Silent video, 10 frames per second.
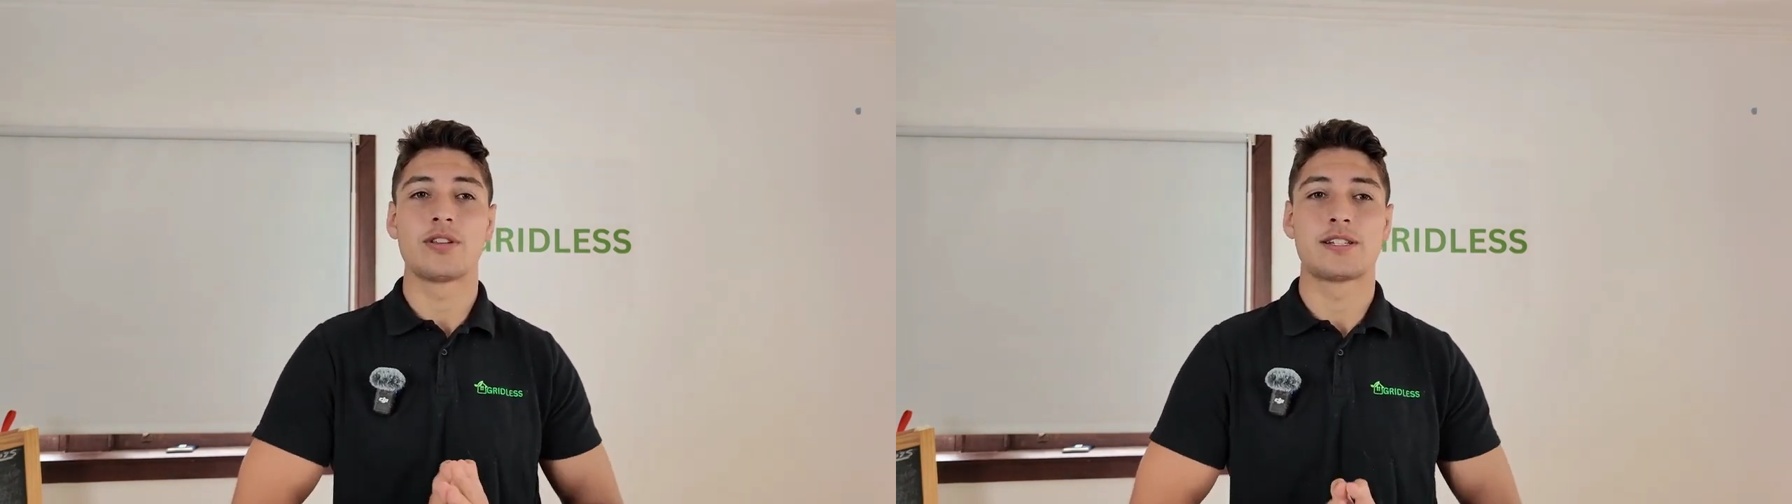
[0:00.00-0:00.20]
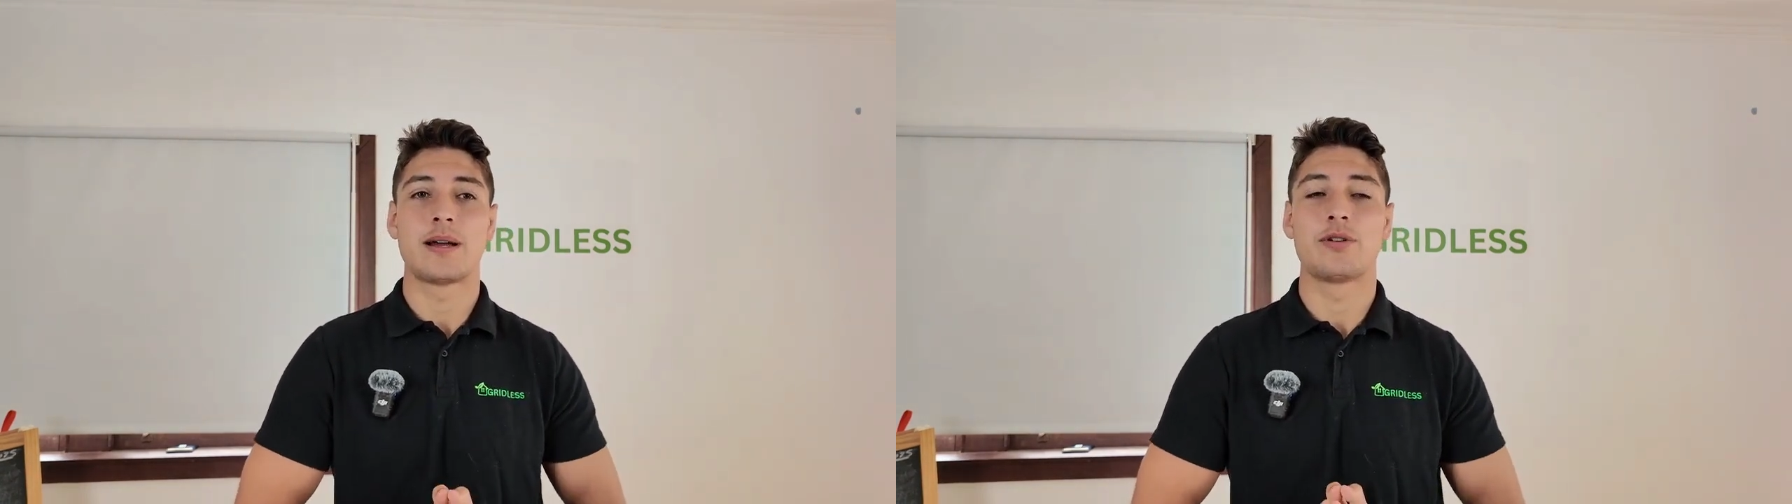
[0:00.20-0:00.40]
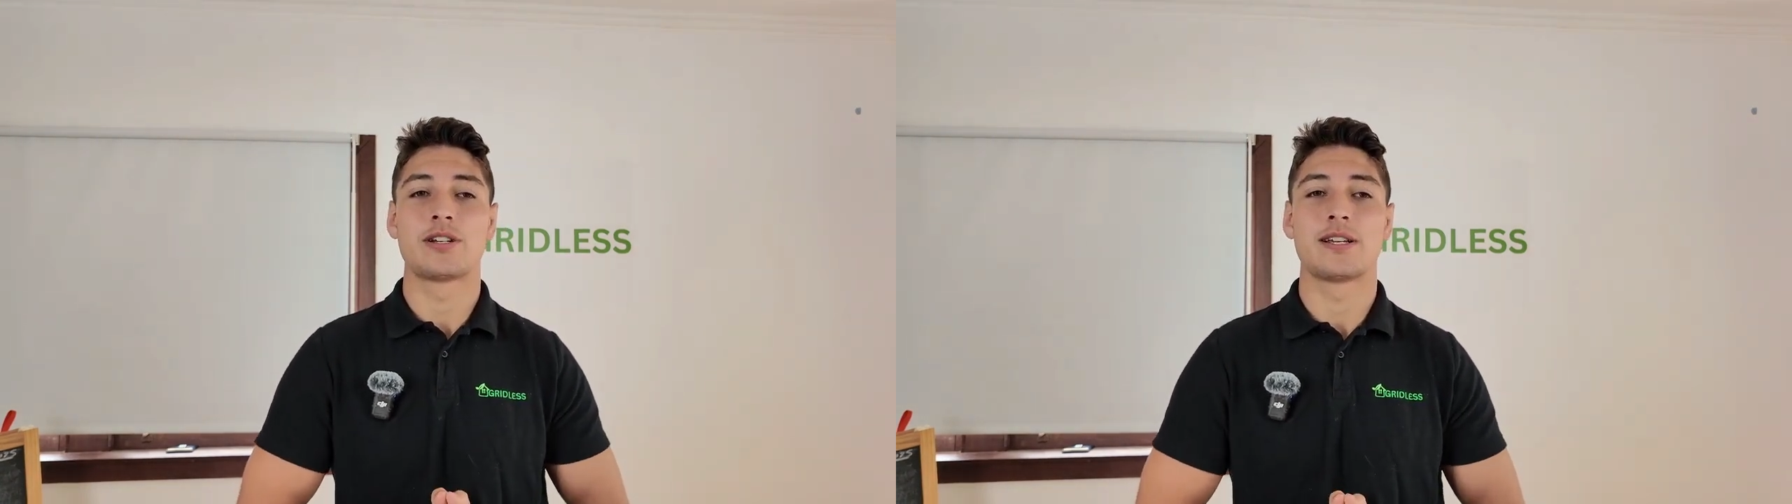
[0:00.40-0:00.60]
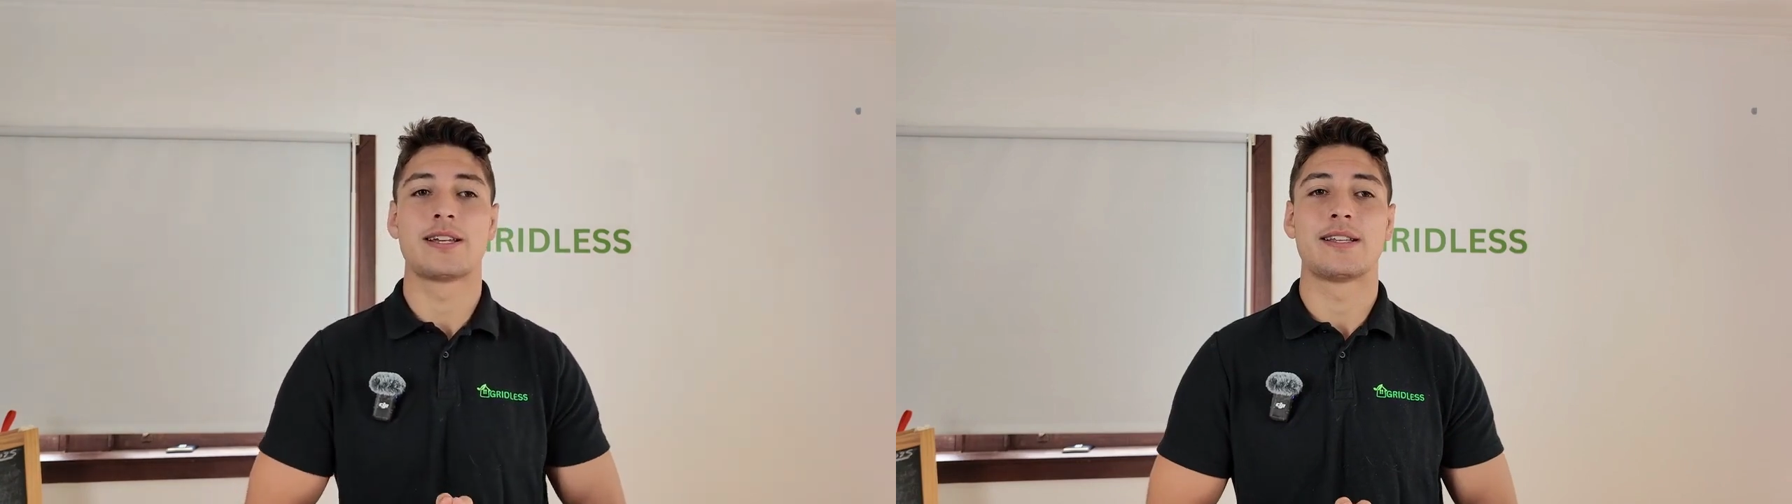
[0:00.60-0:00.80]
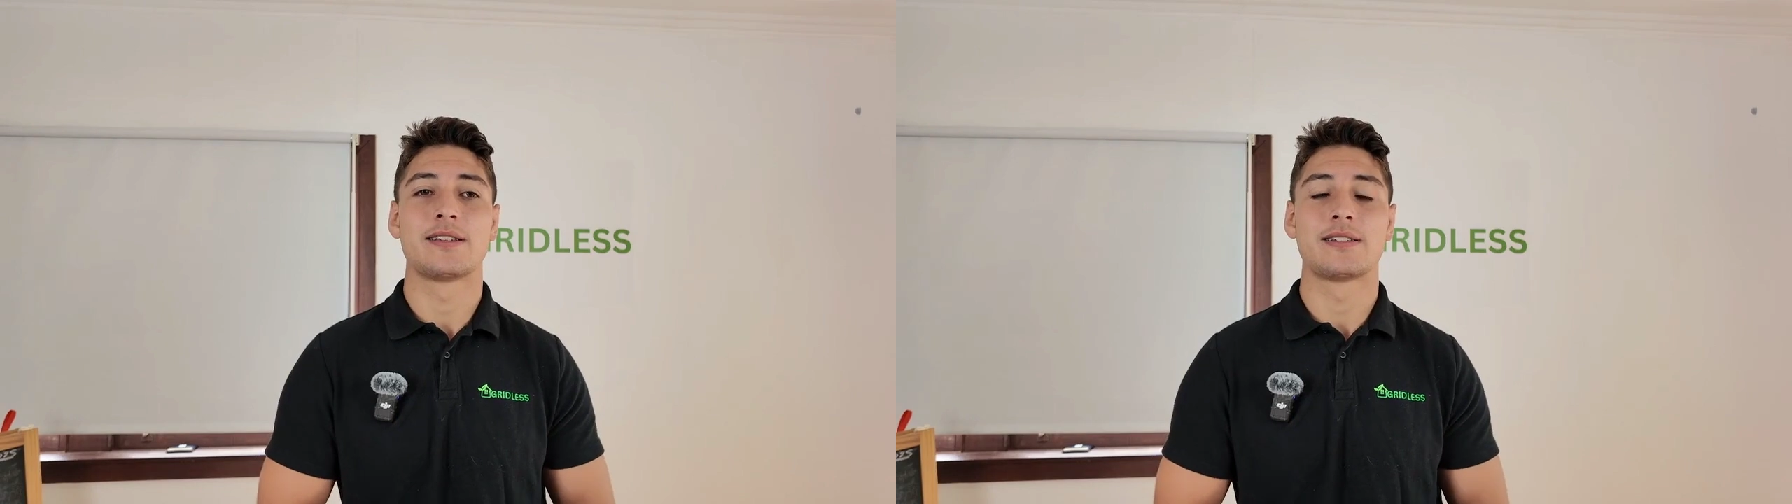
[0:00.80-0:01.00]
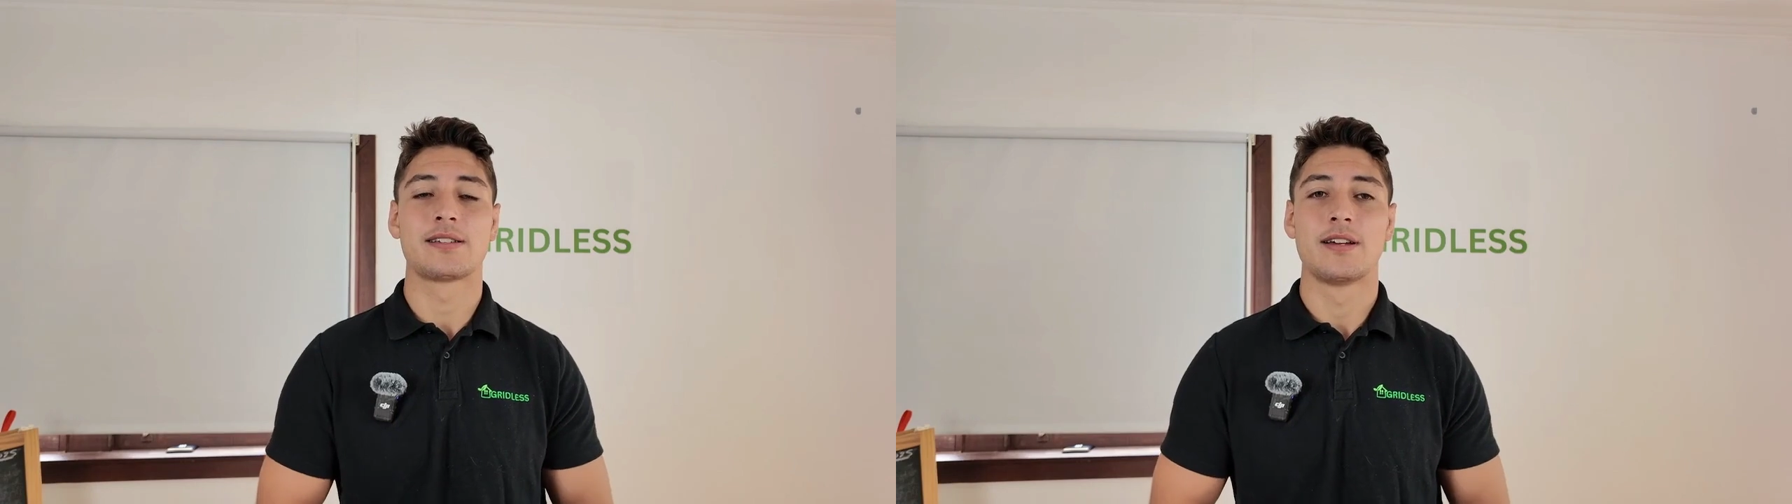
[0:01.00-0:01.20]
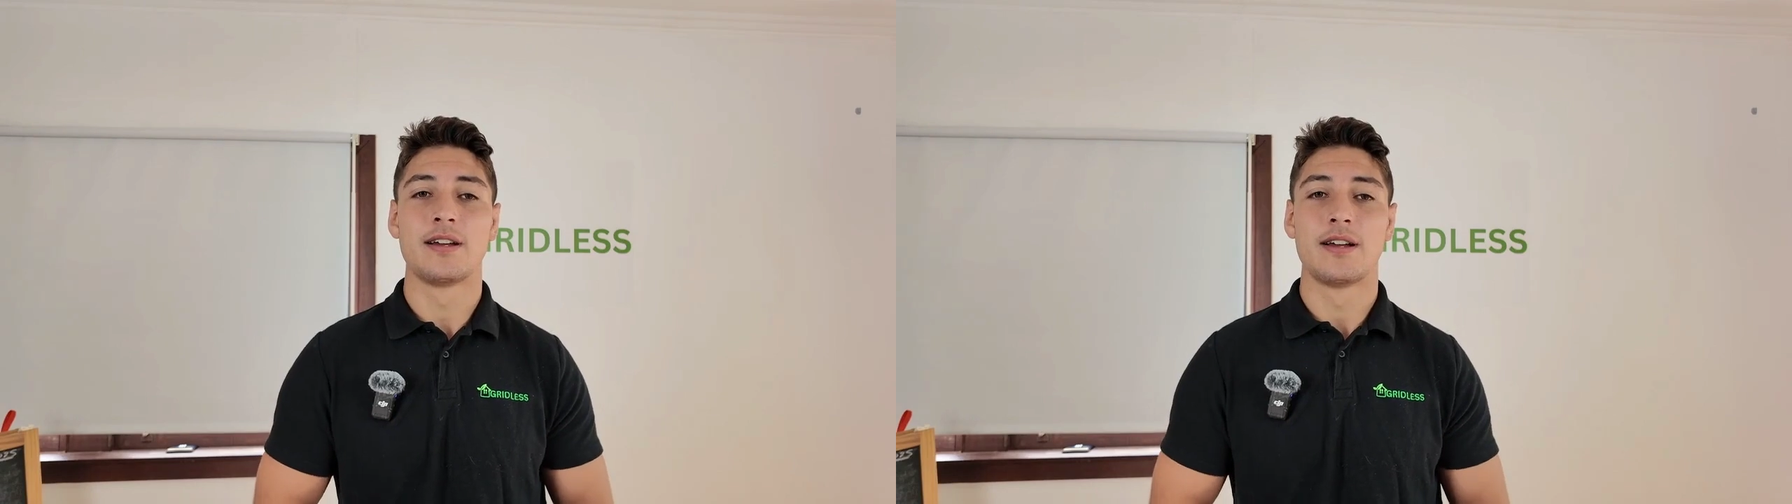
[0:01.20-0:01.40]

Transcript: these temperature sensors,